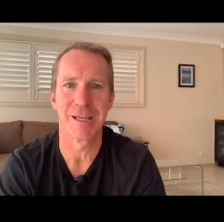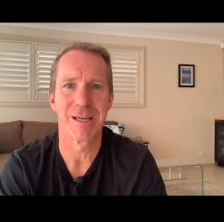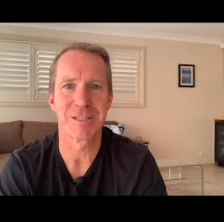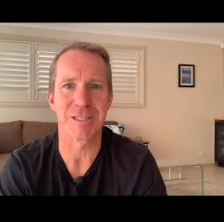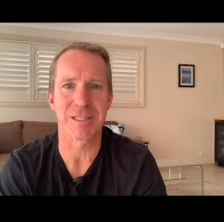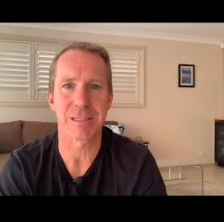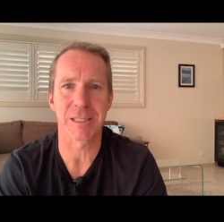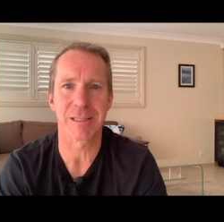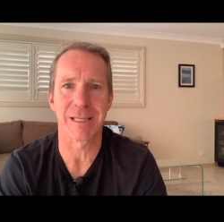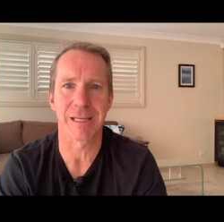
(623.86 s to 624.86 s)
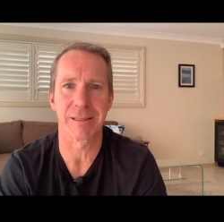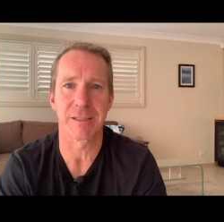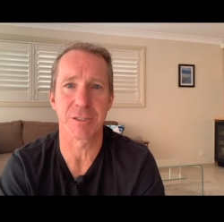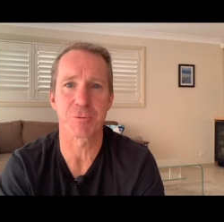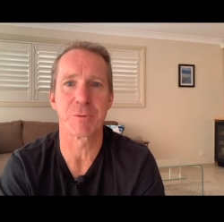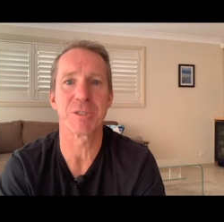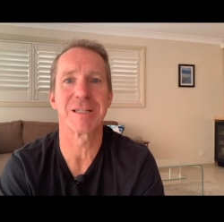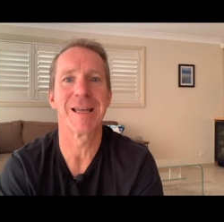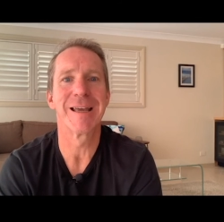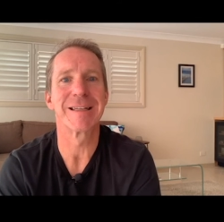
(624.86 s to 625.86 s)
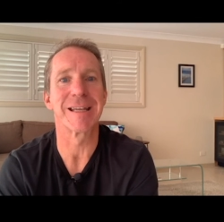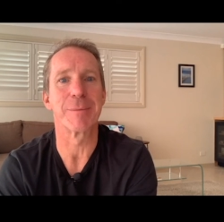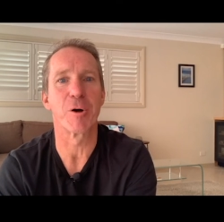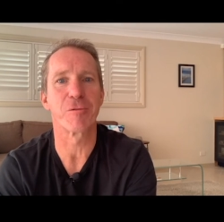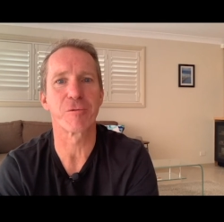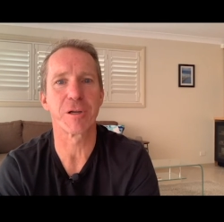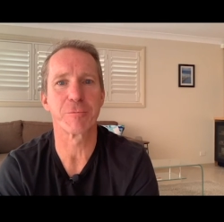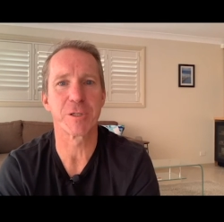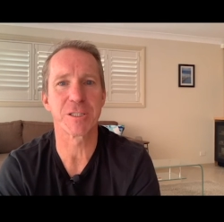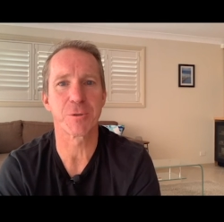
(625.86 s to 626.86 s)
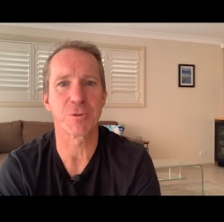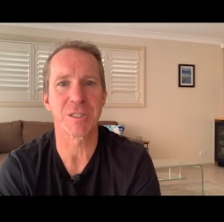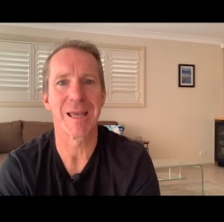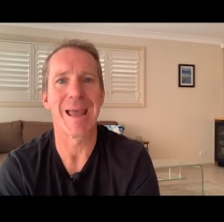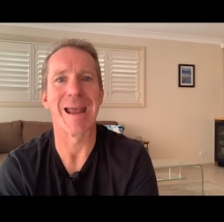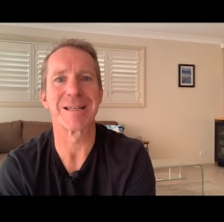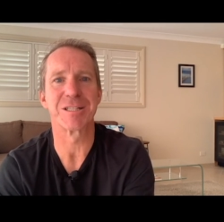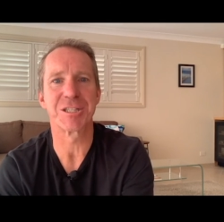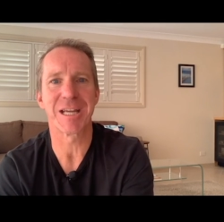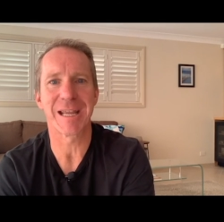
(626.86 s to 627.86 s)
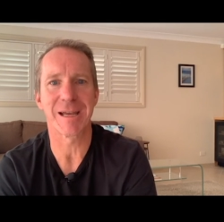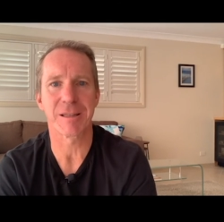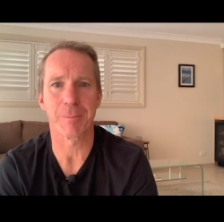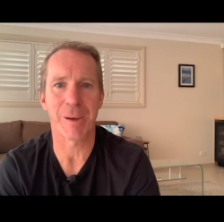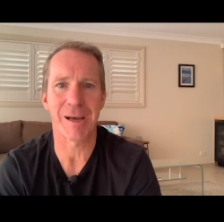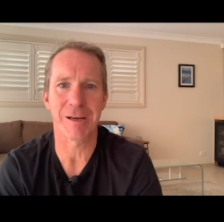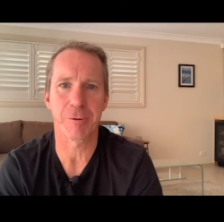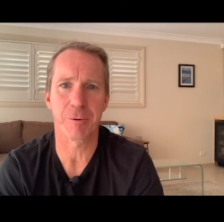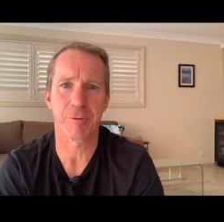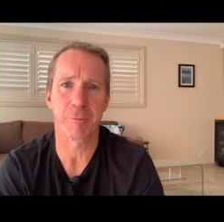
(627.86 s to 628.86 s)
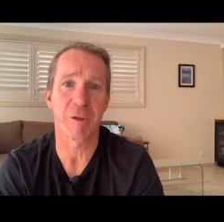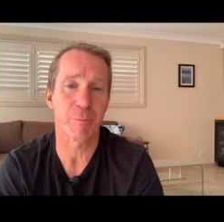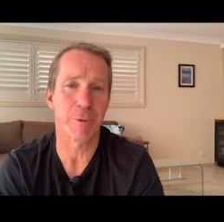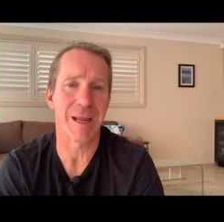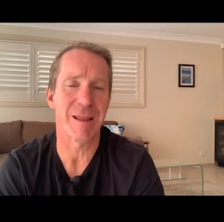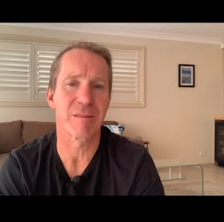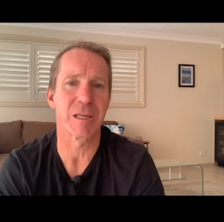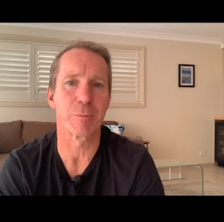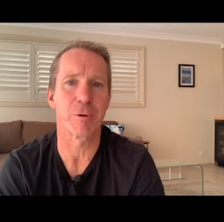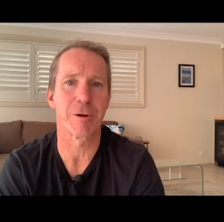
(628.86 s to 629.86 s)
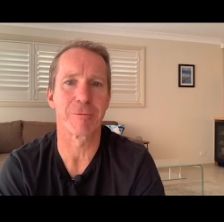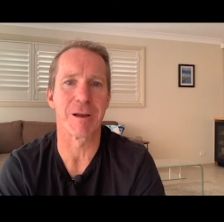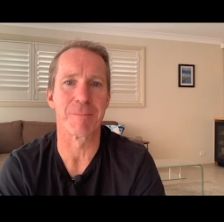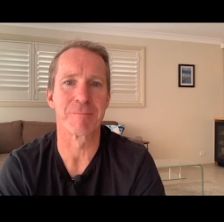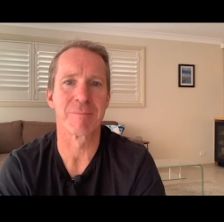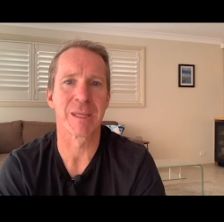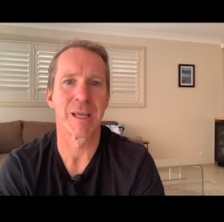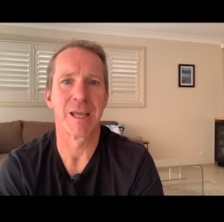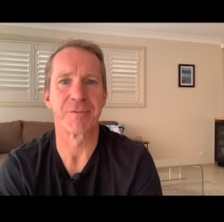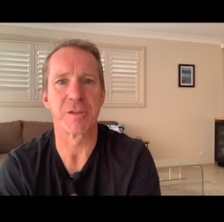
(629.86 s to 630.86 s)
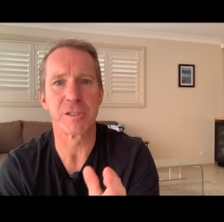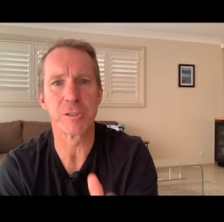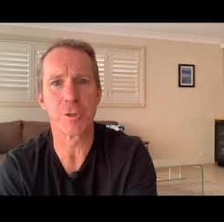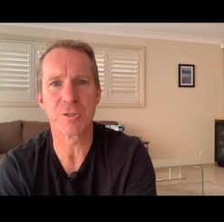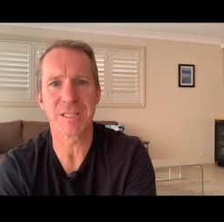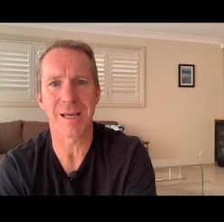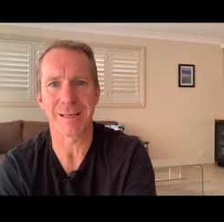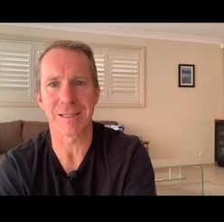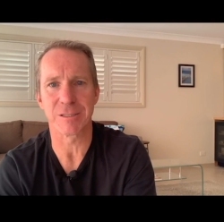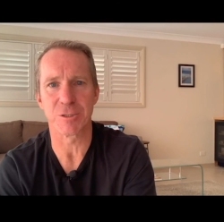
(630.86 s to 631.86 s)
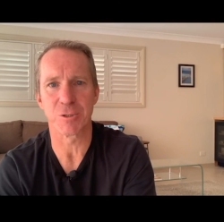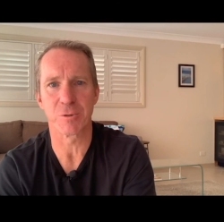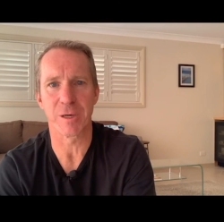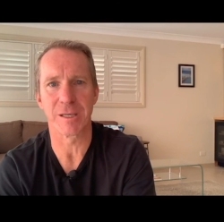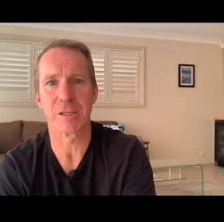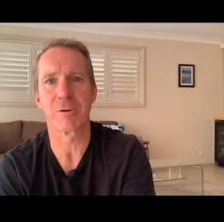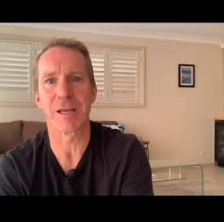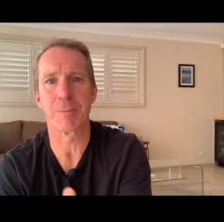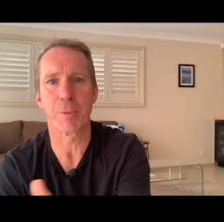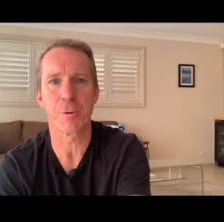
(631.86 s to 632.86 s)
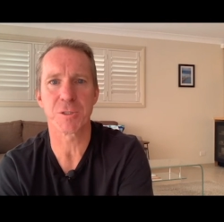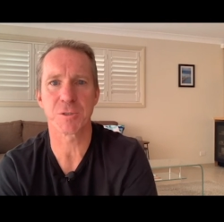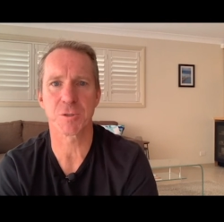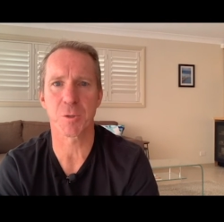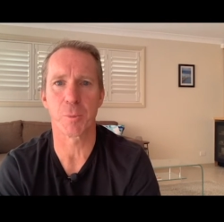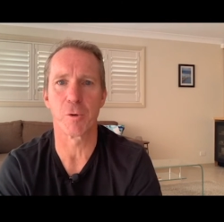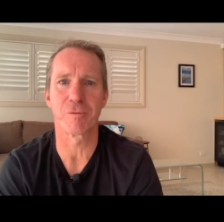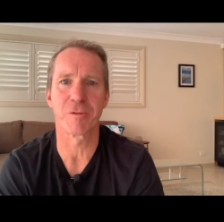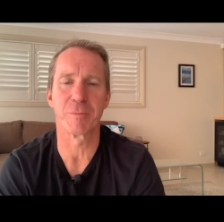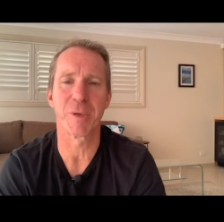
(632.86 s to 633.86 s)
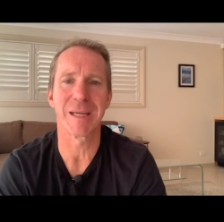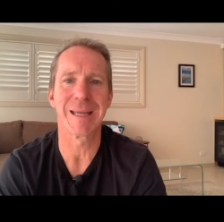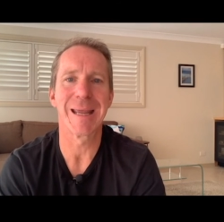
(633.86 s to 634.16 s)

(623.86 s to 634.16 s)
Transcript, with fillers: just click the link in the description to get my free resource and to check out the Partner with Anthony program. If you use that link to join, you'll get personal support from me